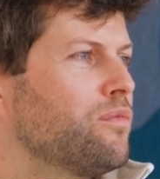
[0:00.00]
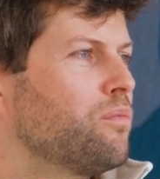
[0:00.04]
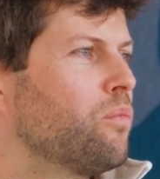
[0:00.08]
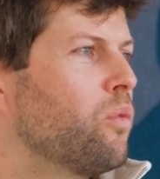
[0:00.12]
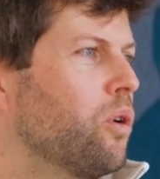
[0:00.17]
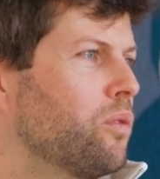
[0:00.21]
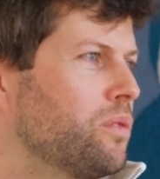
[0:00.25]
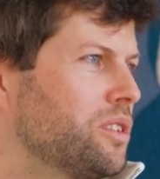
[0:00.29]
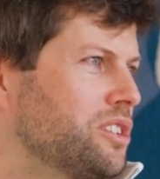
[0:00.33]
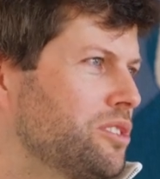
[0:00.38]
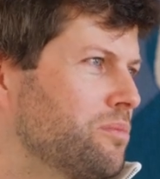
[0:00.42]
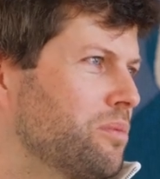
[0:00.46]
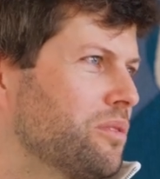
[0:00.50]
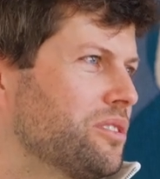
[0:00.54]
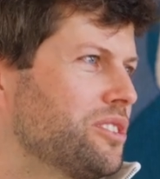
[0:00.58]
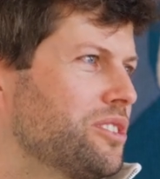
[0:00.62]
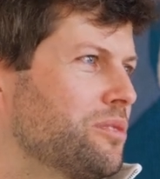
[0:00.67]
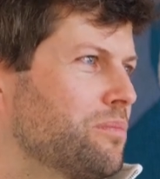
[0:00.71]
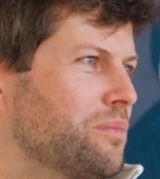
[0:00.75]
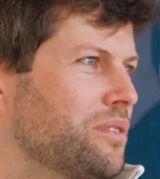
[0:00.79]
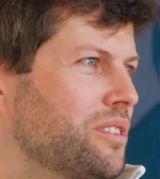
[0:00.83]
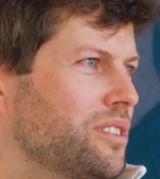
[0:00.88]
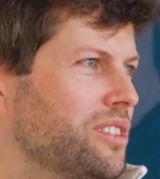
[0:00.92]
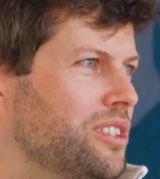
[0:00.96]
more
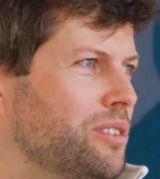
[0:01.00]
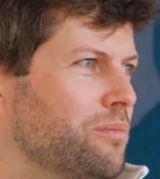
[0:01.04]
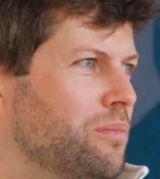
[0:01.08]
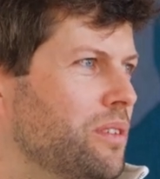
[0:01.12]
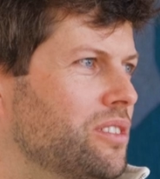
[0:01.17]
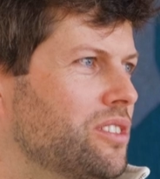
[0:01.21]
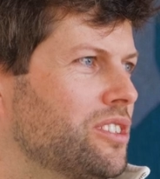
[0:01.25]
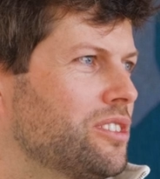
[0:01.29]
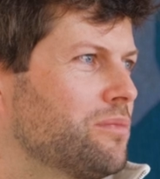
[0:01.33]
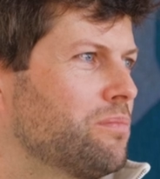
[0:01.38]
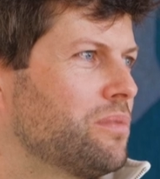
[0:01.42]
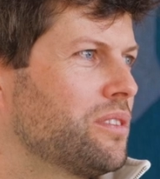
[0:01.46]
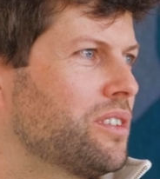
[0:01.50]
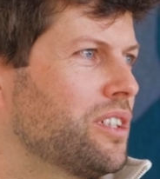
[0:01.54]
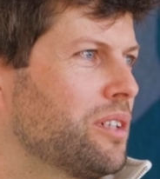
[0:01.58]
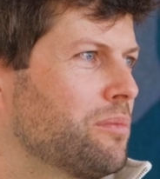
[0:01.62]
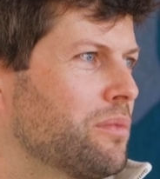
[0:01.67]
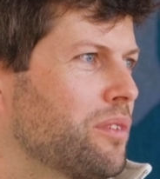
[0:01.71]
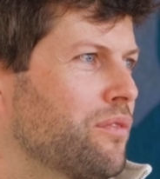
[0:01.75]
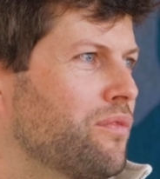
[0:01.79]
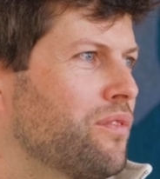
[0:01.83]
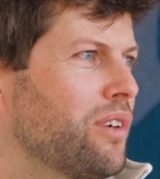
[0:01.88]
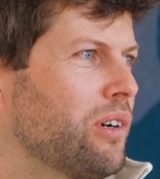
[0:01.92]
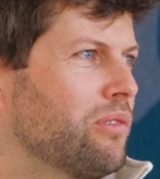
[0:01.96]
responsibility by just
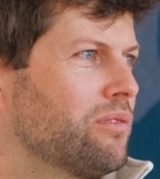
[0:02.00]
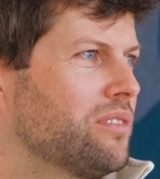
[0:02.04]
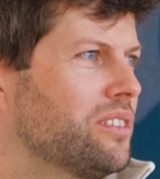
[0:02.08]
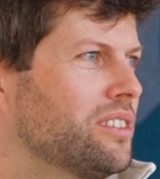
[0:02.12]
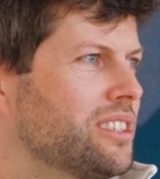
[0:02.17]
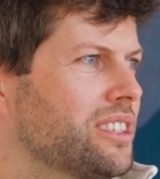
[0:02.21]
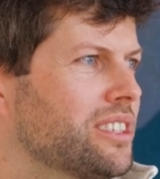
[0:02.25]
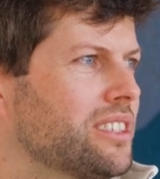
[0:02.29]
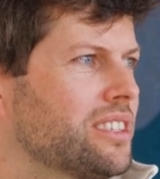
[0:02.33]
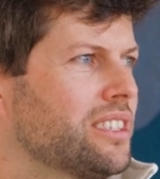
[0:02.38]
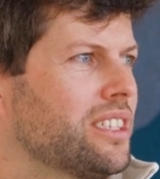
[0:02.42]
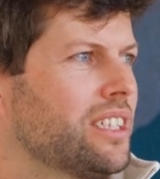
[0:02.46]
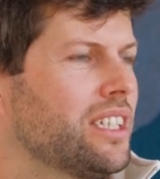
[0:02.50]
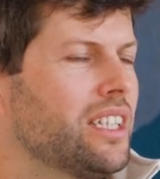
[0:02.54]
becoming founders,